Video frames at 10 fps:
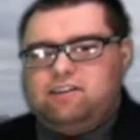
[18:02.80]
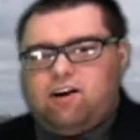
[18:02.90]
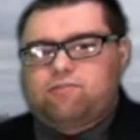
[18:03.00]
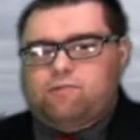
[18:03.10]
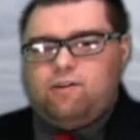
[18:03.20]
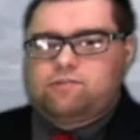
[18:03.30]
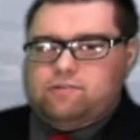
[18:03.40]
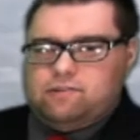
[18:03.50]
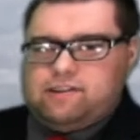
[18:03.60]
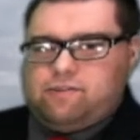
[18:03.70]
all the road
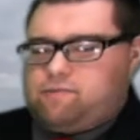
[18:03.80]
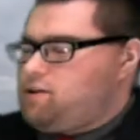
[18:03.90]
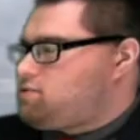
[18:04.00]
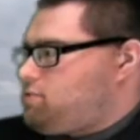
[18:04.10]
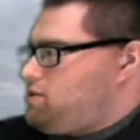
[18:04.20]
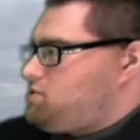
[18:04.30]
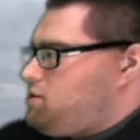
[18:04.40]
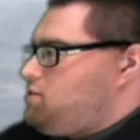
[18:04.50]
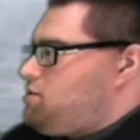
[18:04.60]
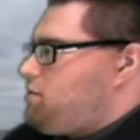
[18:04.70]
crews on the roads pretty
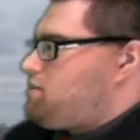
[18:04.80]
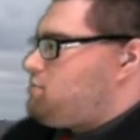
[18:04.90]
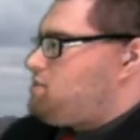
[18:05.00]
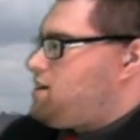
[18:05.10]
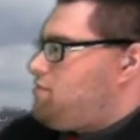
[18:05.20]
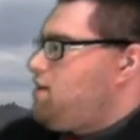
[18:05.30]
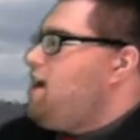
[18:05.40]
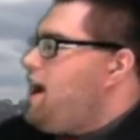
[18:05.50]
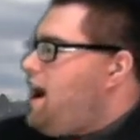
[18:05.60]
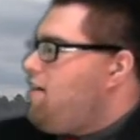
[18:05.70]
soon doing some stuff
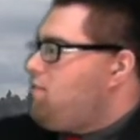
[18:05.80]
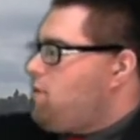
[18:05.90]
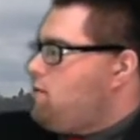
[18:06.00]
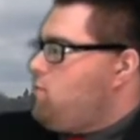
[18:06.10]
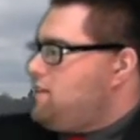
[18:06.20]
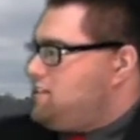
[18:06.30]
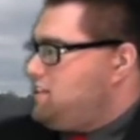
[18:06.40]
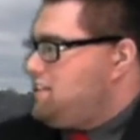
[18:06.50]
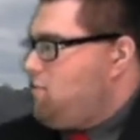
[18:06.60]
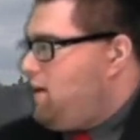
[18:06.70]
on the roadway.
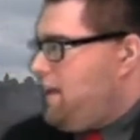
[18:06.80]
61